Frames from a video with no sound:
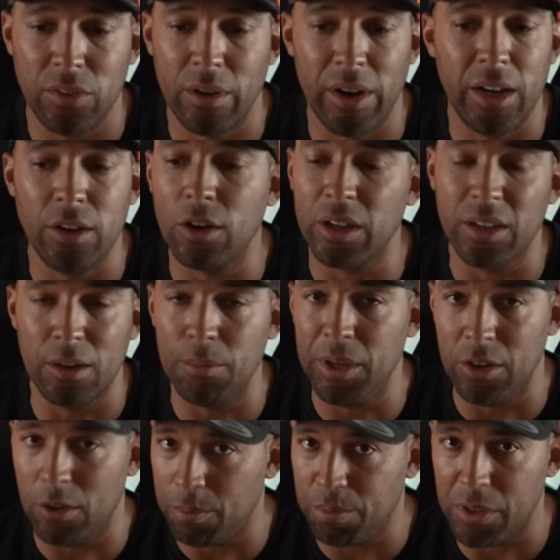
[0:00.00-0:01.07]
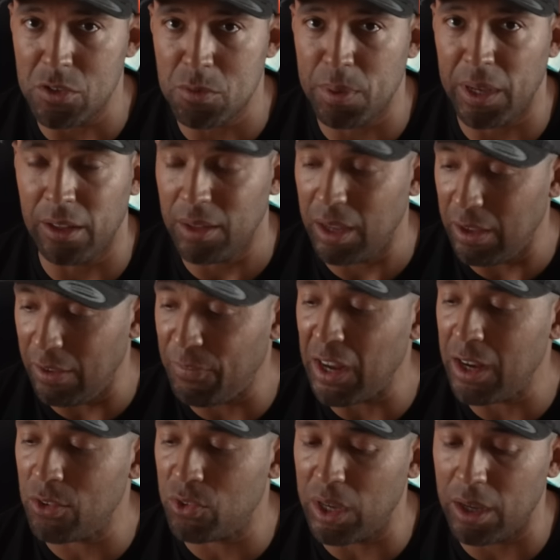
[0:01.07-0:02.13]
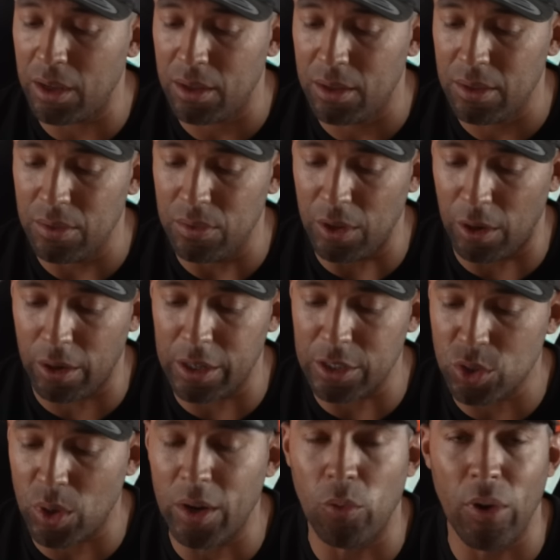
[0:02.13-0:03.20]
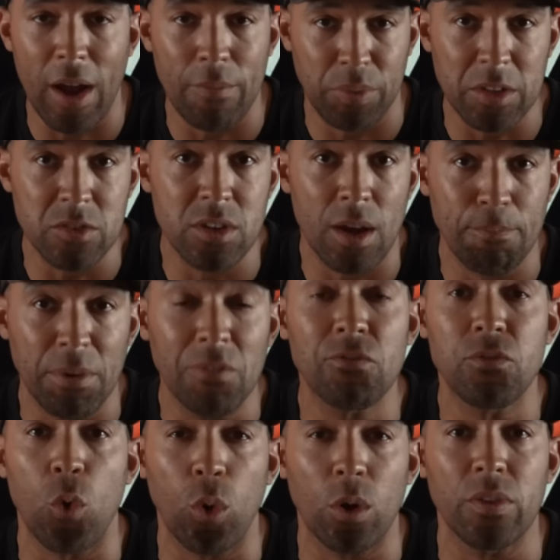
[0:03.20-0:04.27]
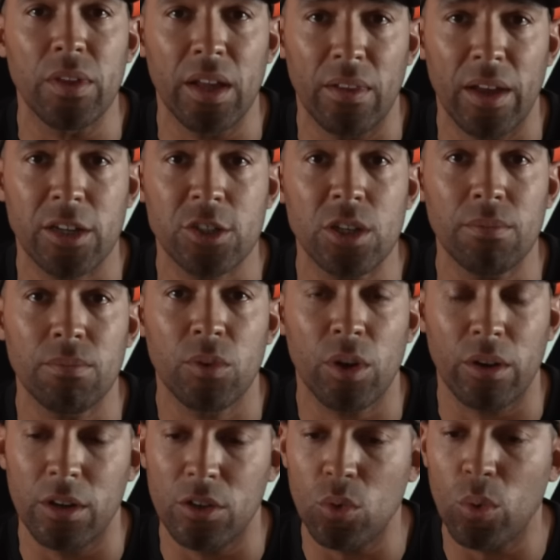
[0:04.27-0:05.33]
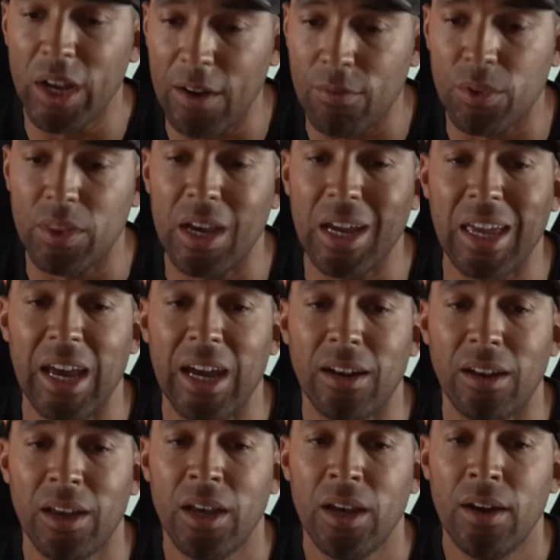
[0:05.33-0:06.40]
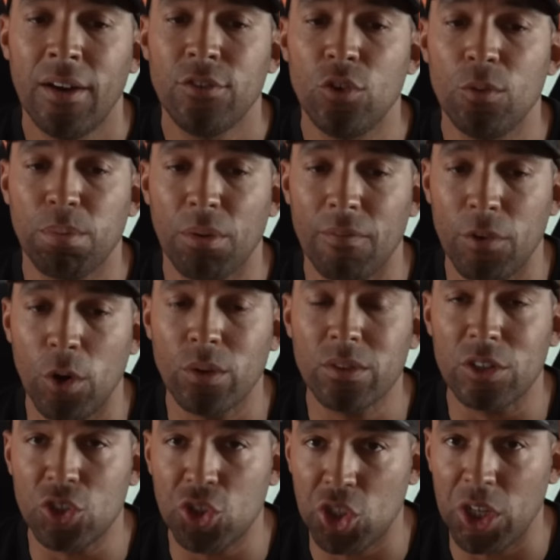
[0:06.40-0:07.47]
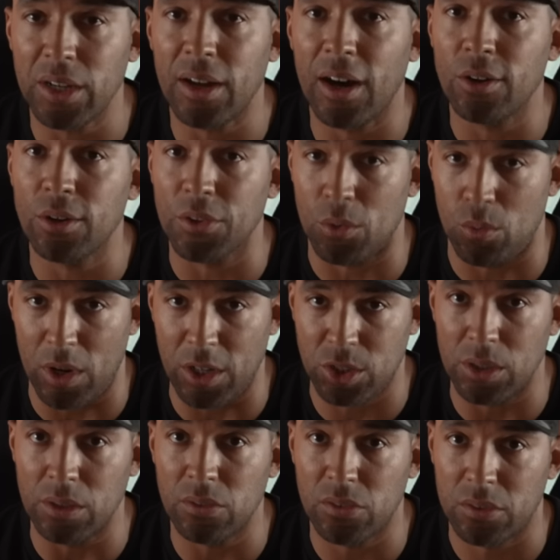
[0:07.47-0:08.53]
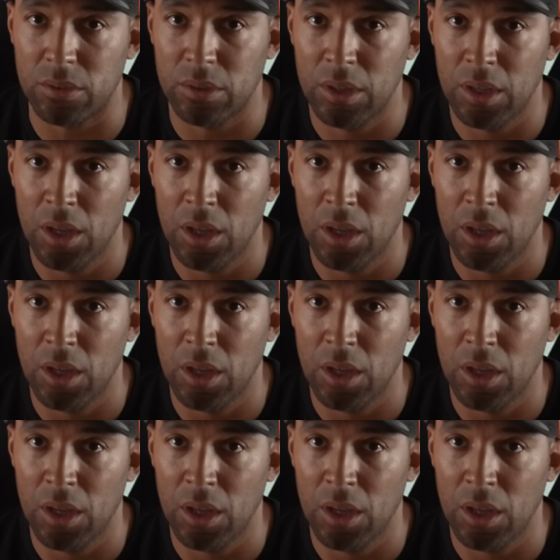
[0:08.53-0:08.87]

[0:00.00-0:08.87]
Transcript: There ain't going to be no peace plan. If anything, they're going to try to wrap this up before the election. They're going to do whatever they can to provoke the shit out of the Russians